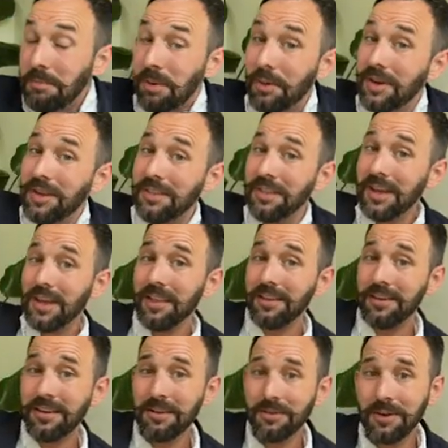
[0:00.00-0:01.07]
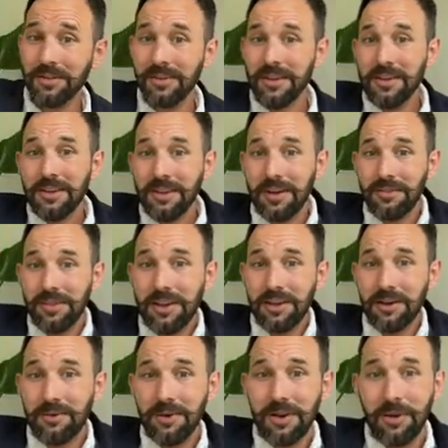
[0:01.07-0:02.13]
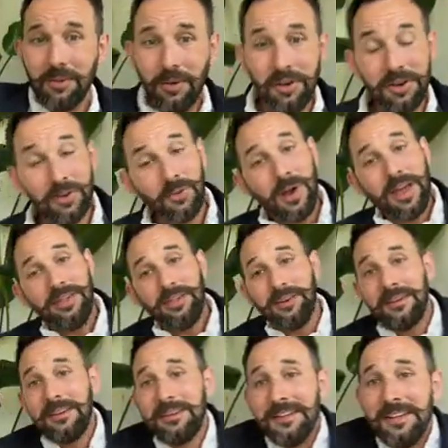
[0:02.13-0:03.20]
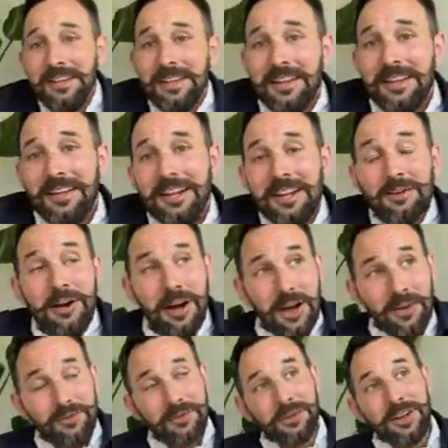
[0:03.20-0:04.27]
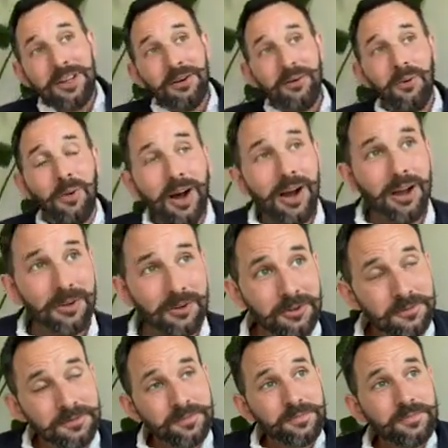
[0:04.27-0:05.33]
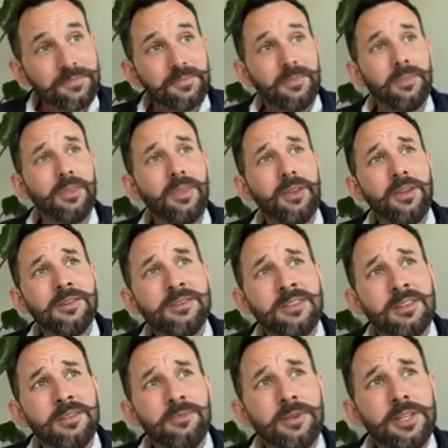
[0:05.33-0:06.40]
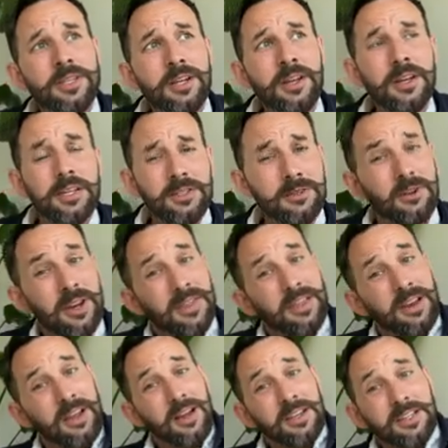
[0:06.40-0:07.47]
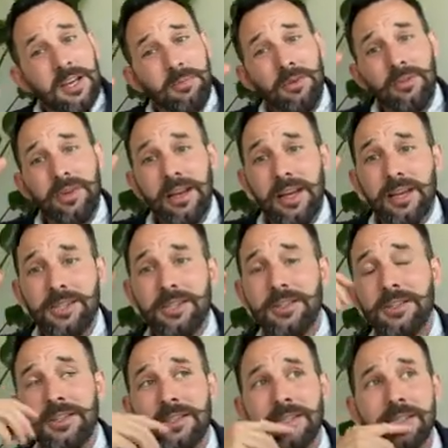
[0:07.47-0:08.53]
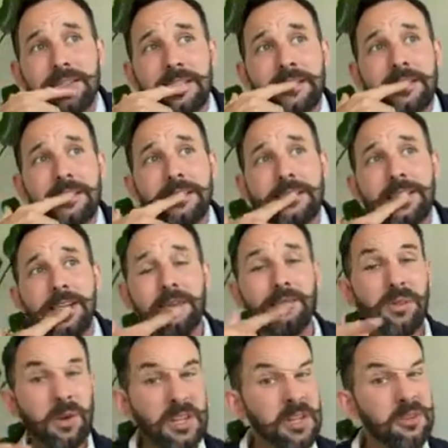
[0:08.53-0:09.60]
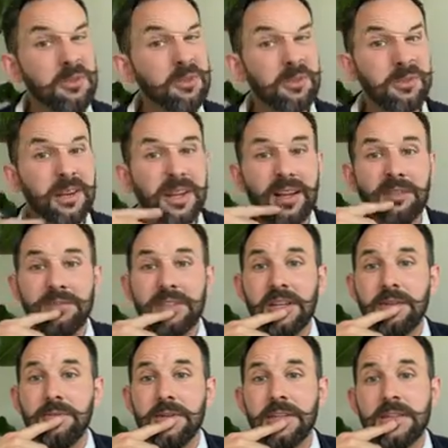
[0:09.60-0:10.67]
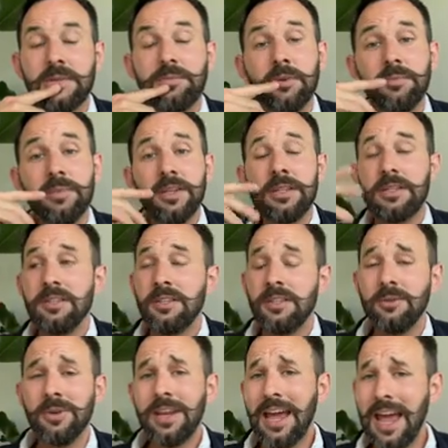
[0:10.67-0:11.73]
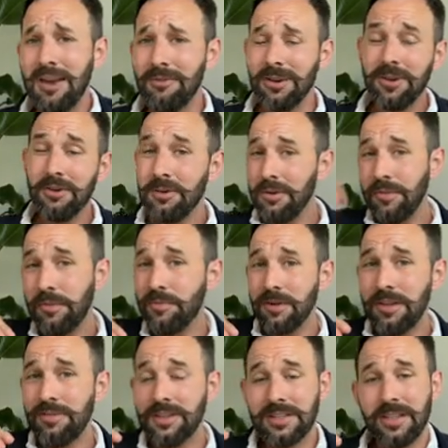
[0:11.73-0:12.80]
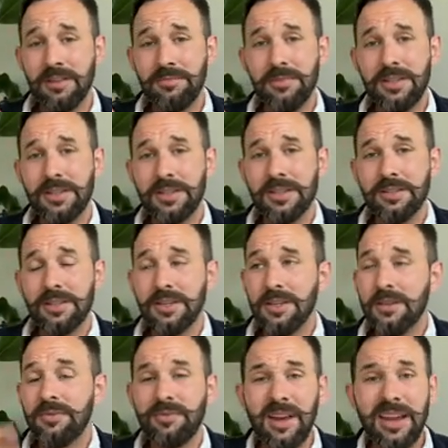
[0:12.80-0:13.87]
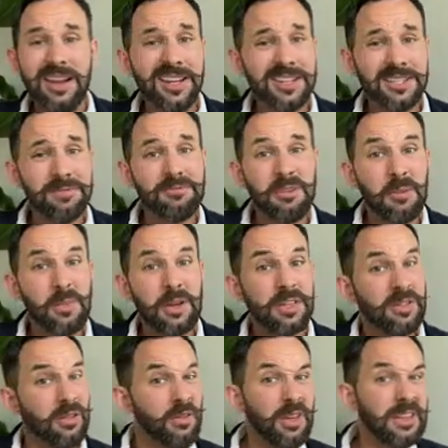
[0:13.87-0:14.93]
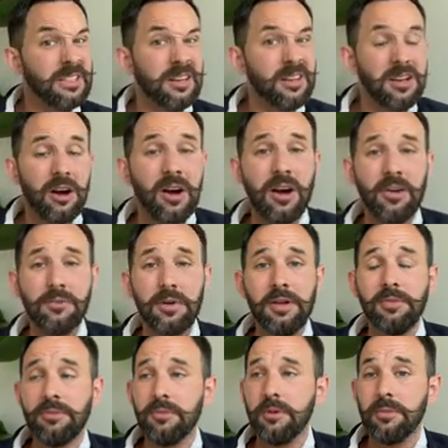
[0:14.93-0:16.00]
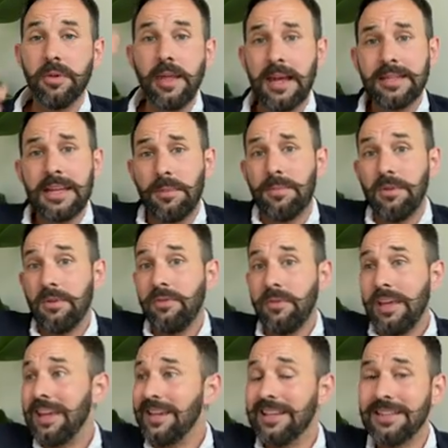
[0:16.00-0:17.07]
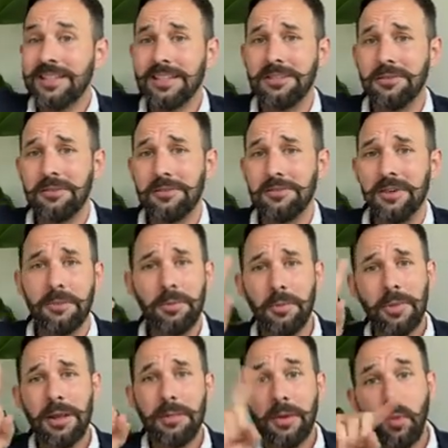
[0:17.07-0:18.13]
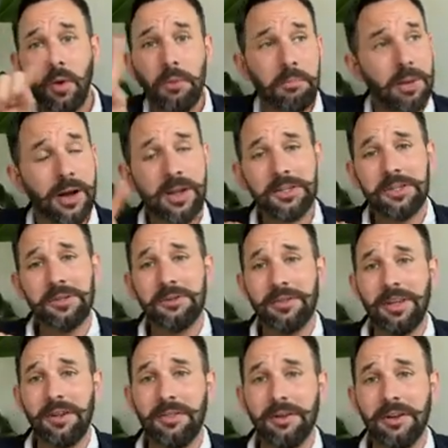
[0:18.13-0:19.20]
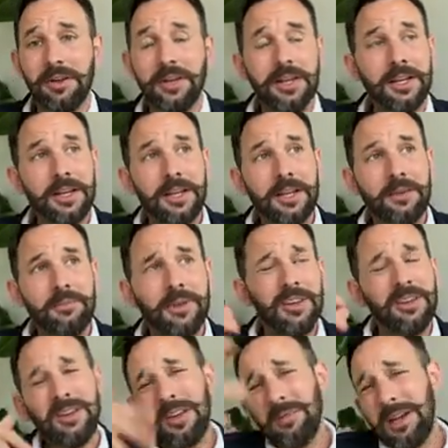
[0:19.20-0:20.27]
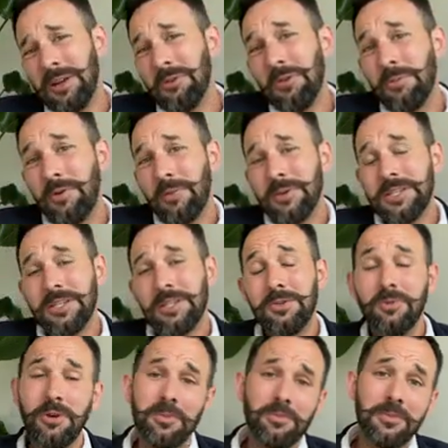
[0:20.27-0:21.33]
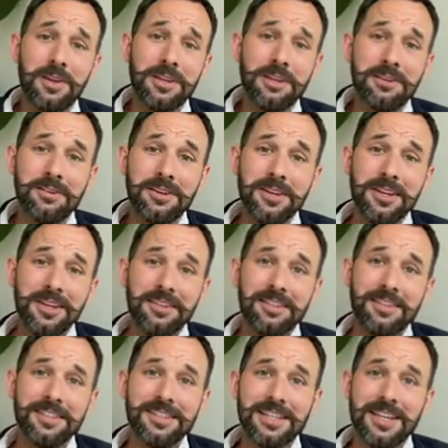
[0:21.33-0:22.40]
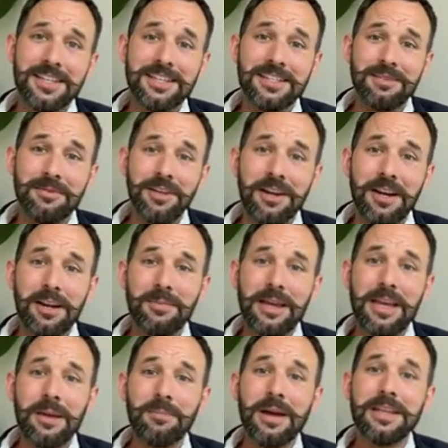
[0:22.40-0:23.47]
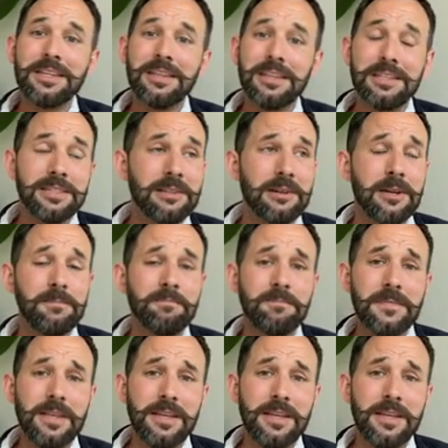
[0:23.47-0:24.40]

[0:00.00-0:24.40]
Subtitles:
point there that, I think I wonder whether, after a little while, we certainly saw it in the last couple of elections, and I'm very neutral when it comes to government, the problem is you inherit all of the previous government's failures and rubbish and the things they only got halfway through, but that's happened for years. I'm not blaming one party or the other, but you can make all the promises you want when you say to somebody, I'm going to make it better this time,